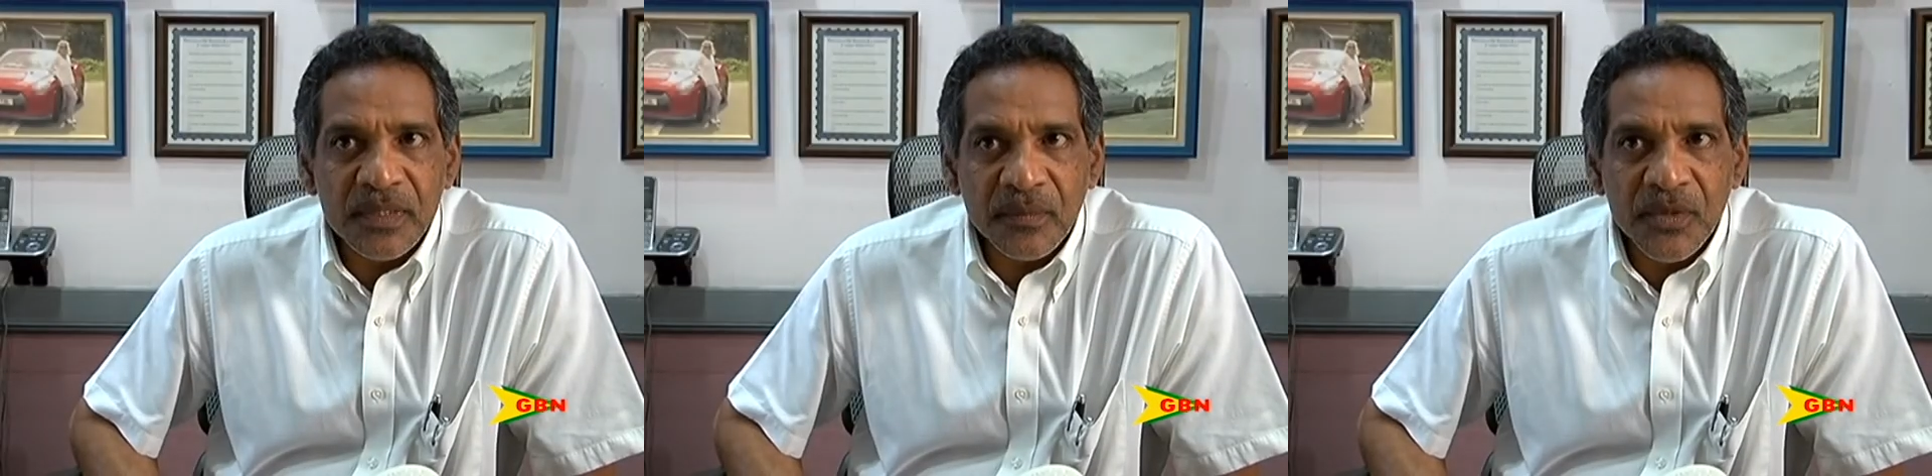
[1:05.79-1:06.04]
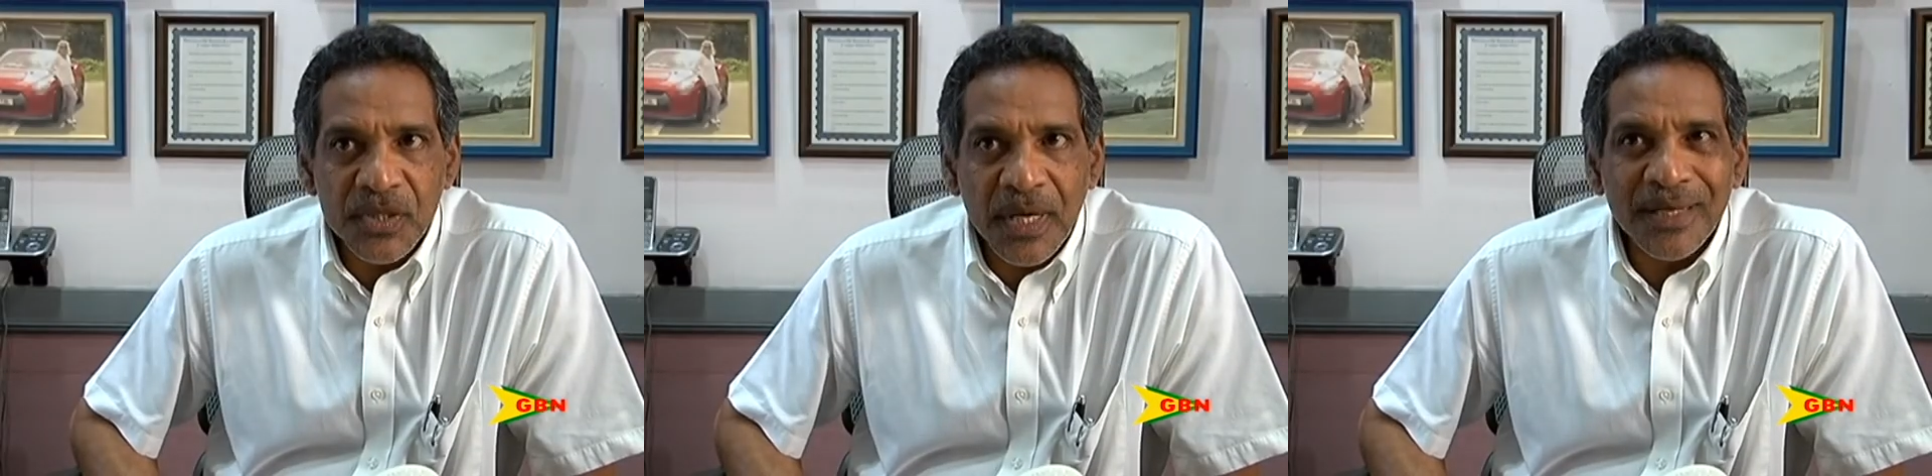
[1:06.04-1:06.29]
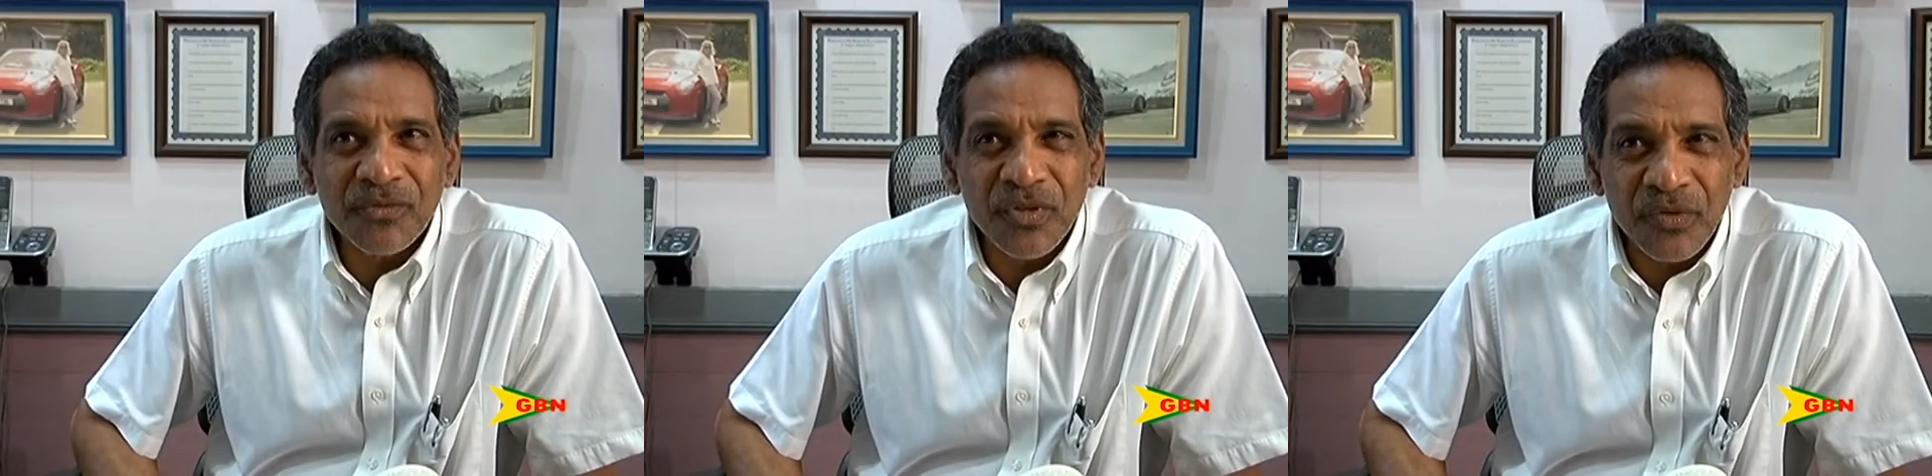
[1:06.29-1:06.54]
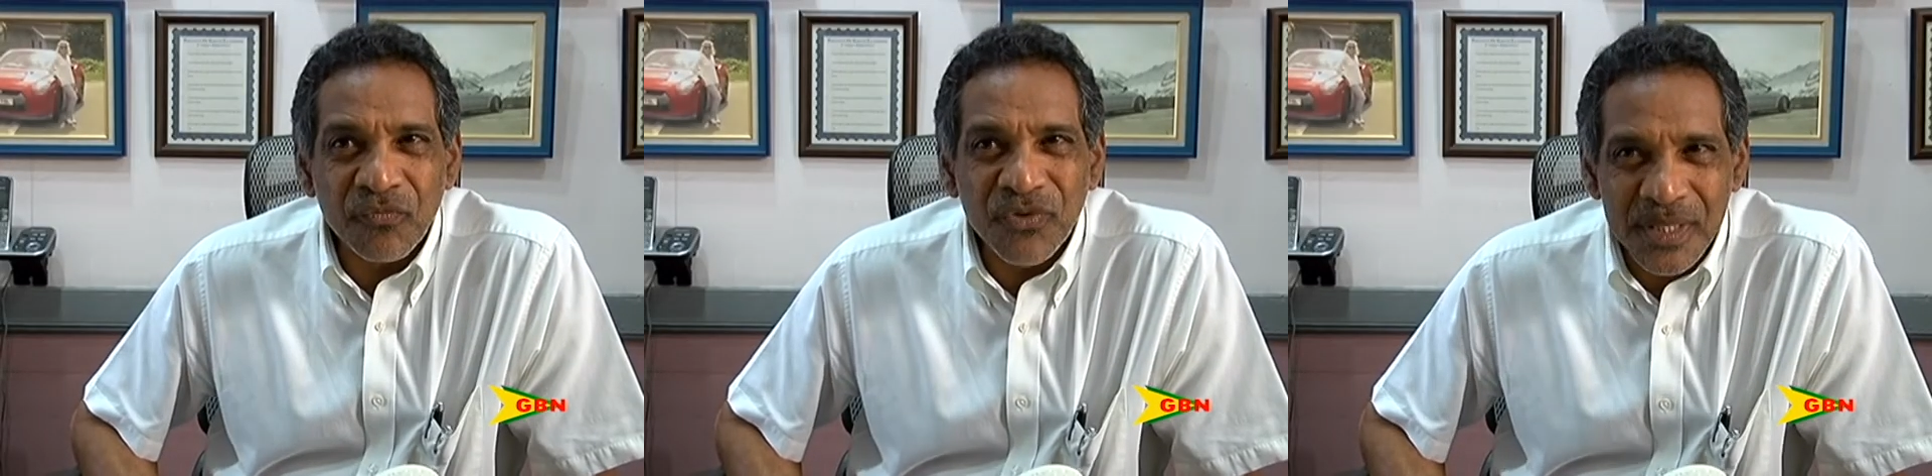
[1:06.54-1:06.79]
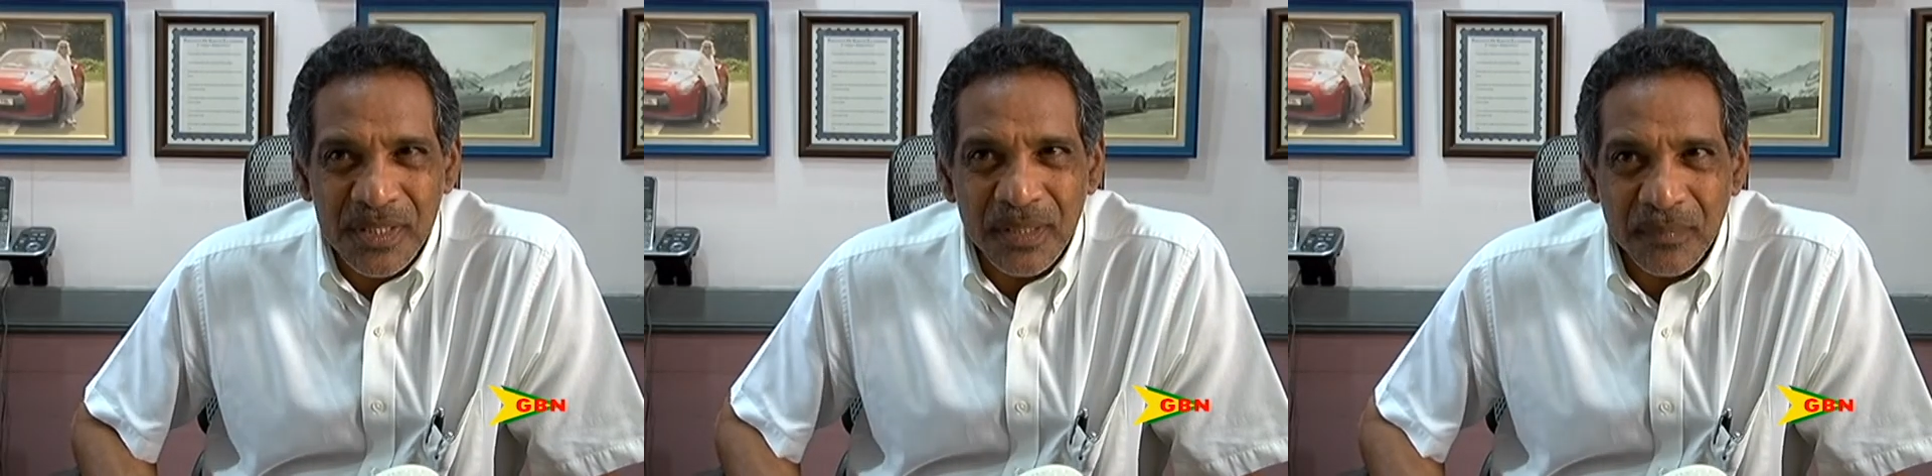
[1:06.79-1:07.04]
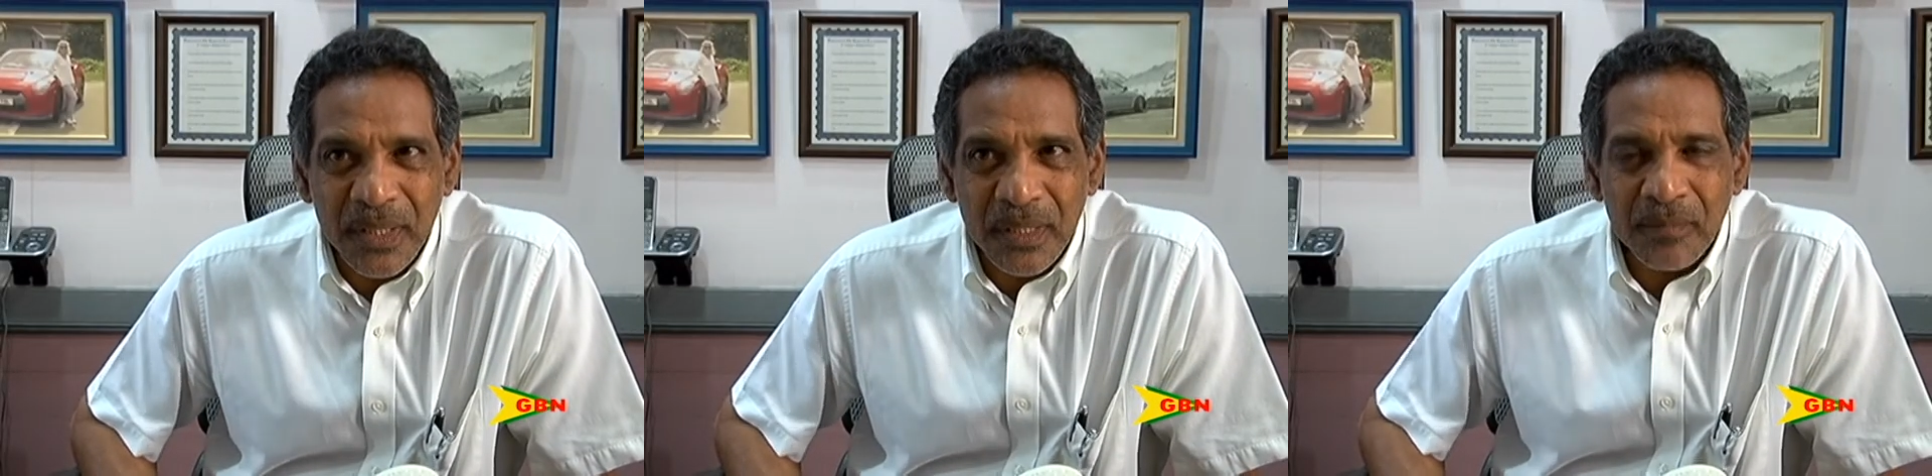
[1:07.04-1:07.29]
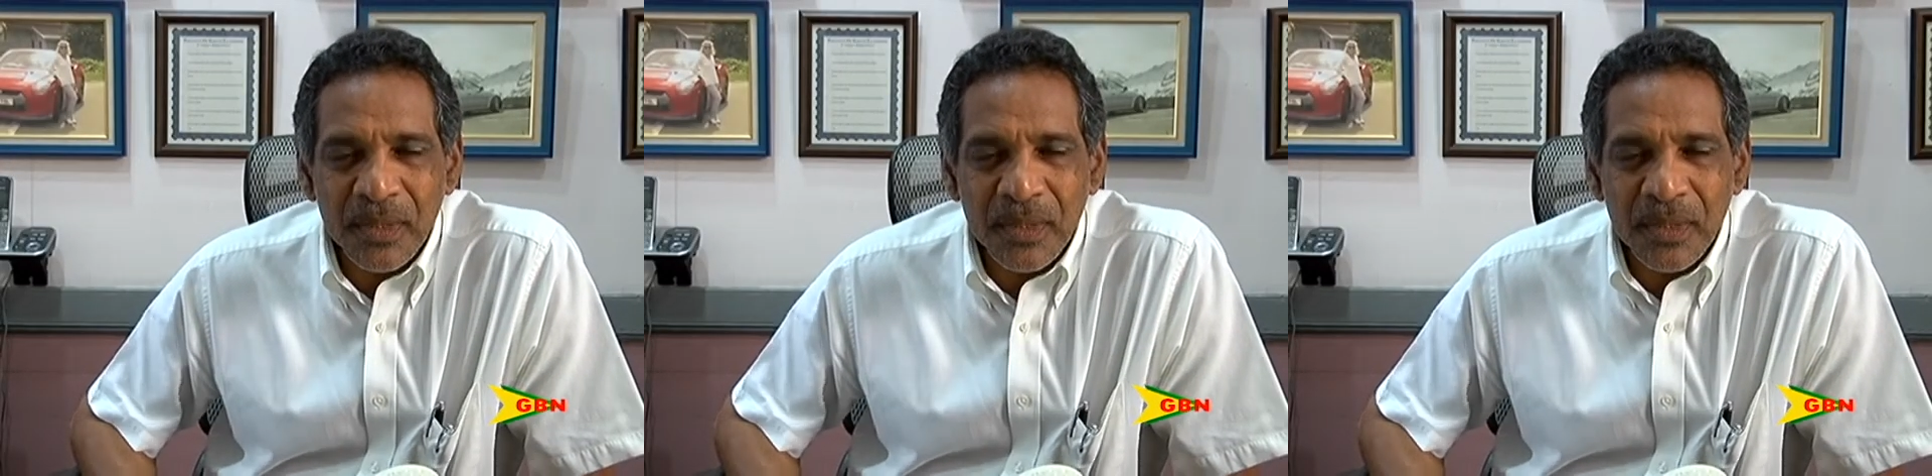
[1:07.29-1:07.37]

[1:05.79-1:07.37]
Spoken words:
Commission acted reasonably